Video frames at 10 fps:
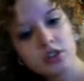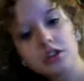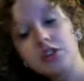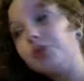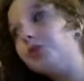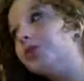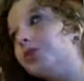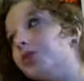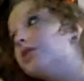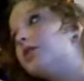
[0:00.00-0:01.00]
you
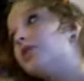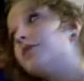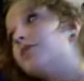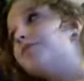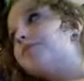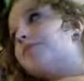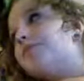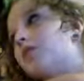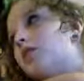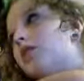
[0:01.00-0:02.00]
just
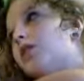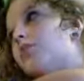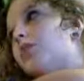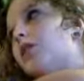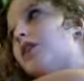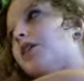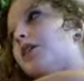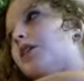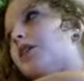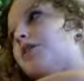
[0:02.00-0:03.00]

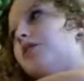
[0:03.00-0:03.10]
begin